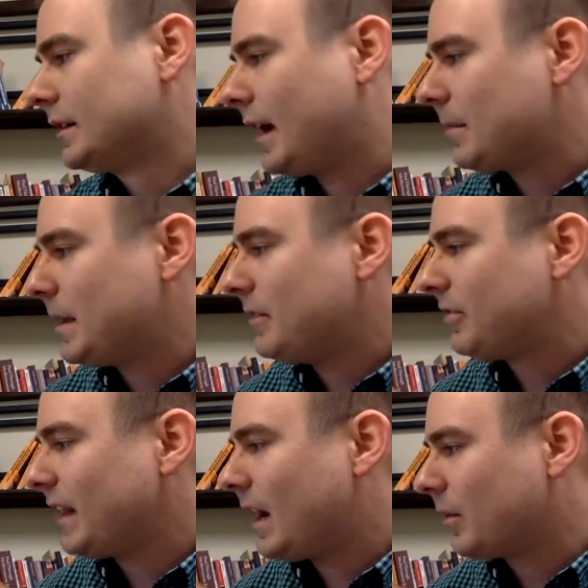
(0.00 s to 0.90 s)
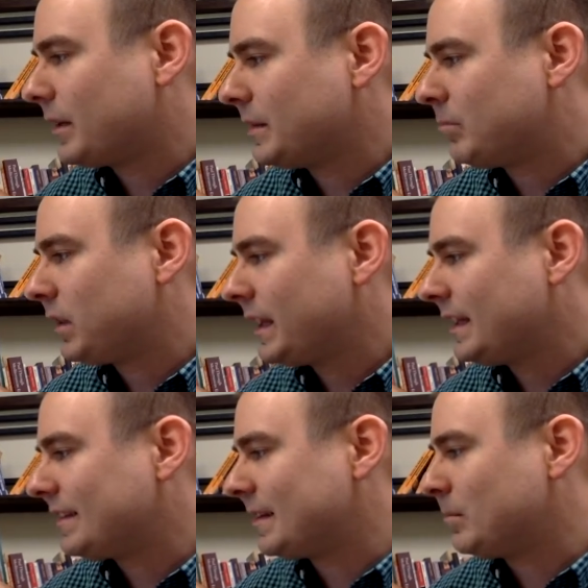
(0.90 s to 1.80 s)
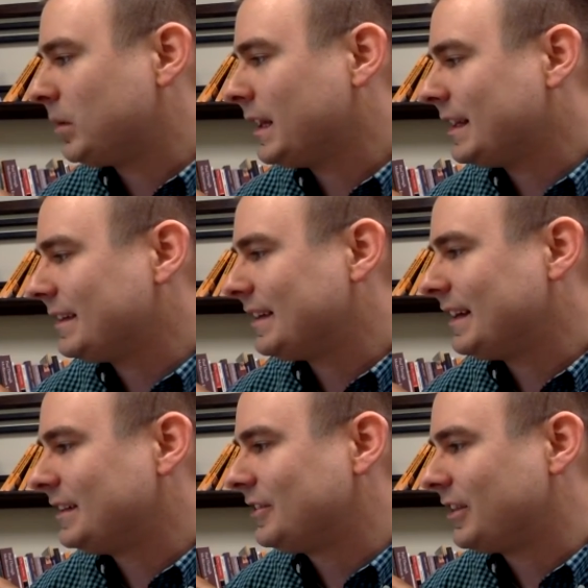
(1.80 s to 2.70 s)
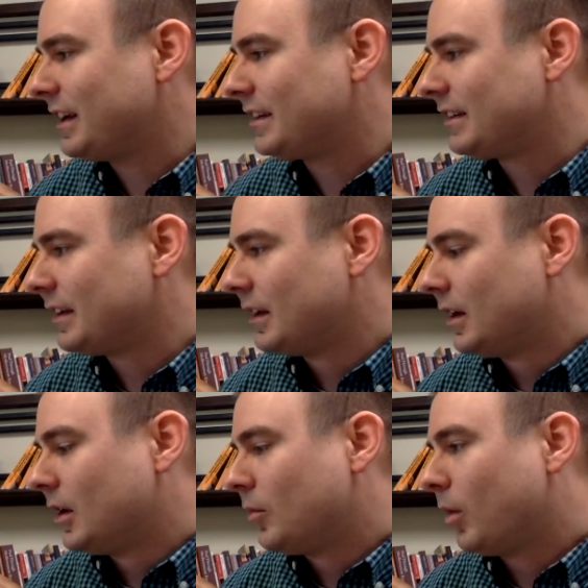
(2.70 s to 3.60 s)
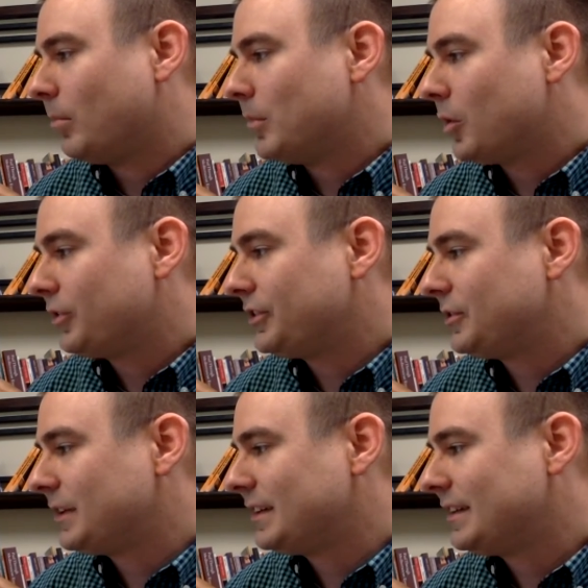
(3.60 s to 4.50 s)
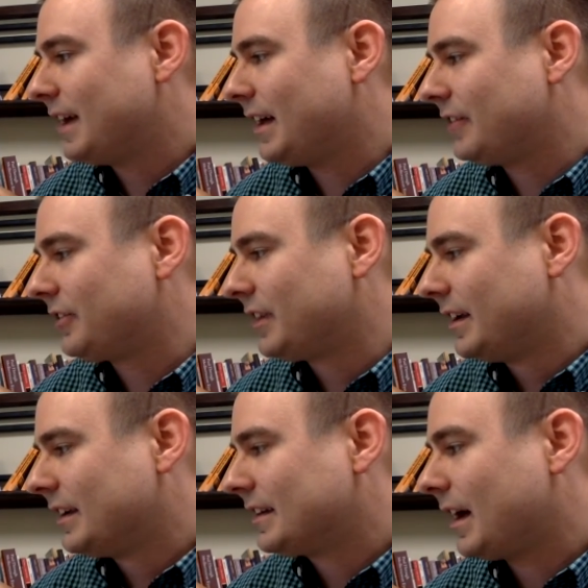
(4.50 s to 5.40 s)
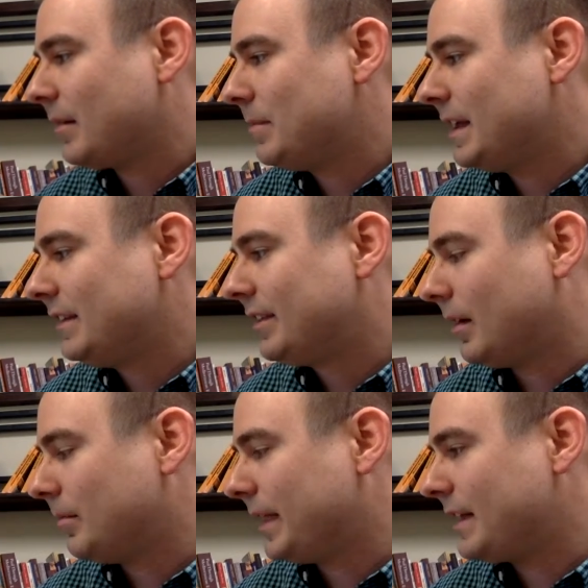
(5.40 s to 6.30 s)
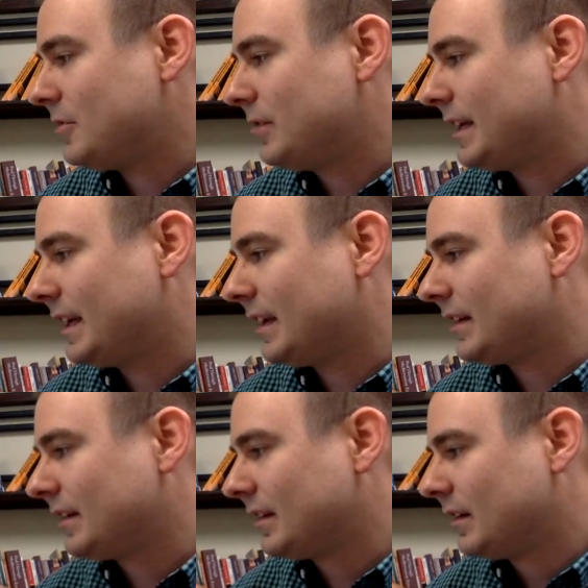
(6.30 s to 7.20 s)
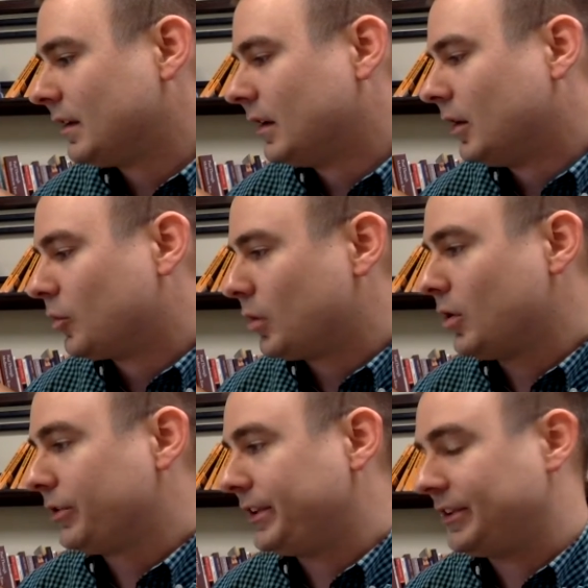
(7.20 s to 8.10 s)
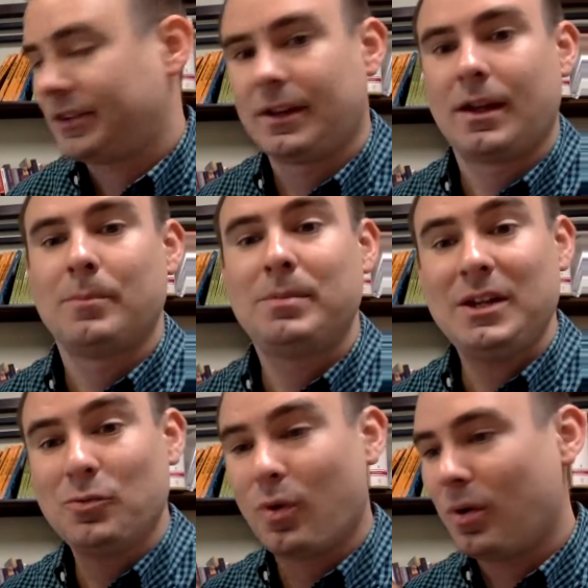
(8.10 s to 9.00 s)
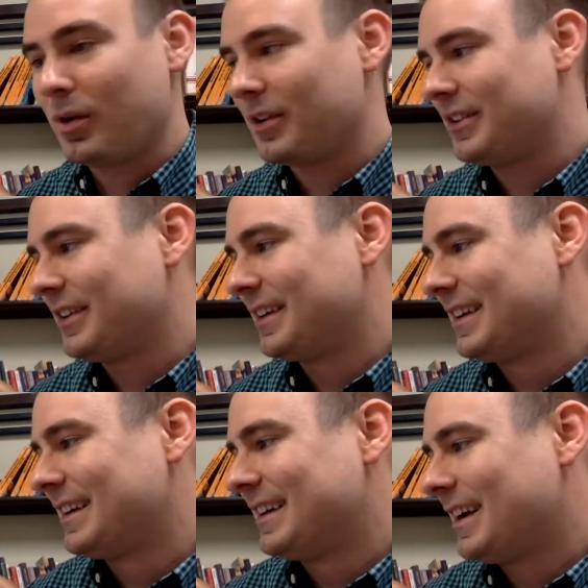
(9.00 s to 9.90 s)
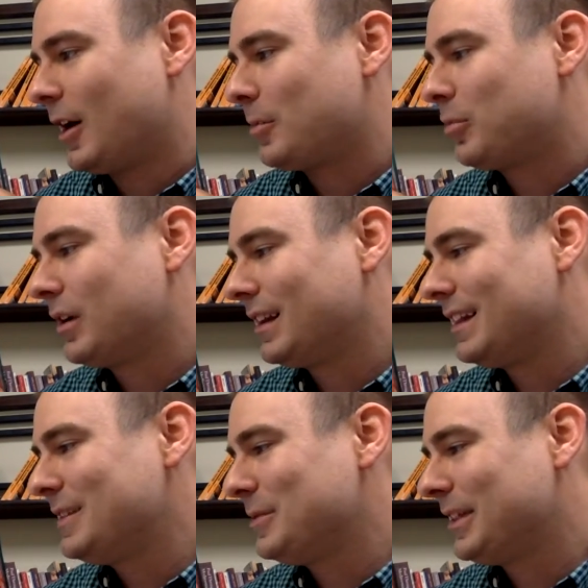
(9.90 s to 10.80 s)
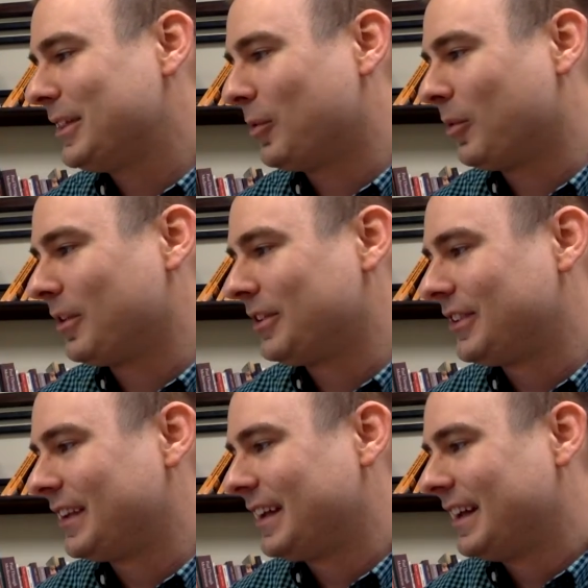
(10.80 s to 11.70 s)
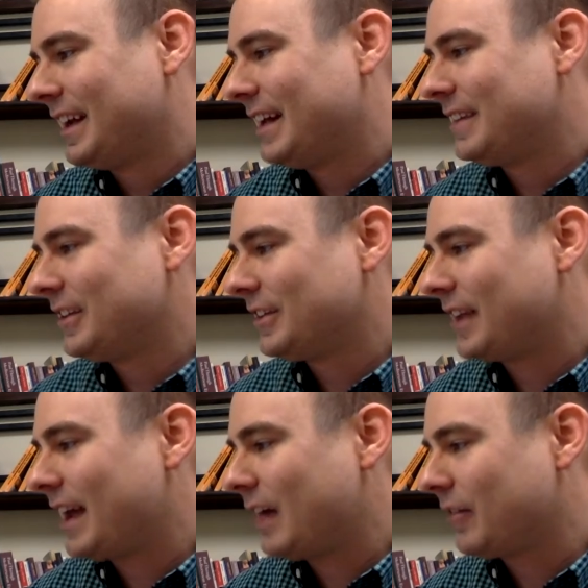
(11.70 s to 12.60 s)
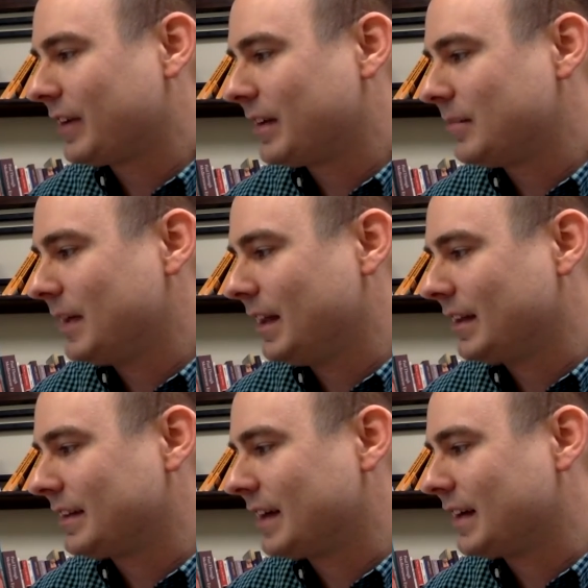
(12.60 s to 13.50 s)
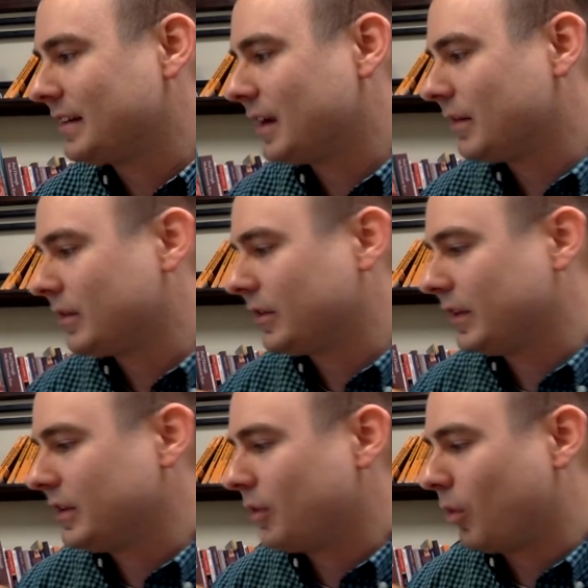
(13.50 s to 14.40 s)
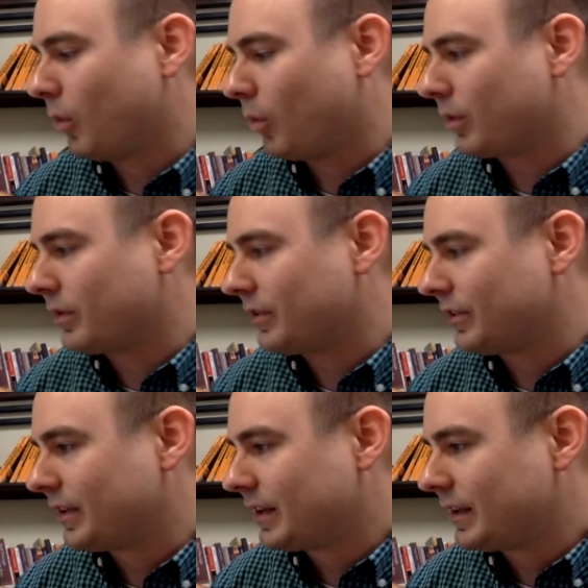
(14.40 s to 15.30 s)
God made flowering plants and plants that enchant. While most you can touch, God made some that you can't. Roses, be warned, are prickly with thorns. And there's an African melon God covered in horns.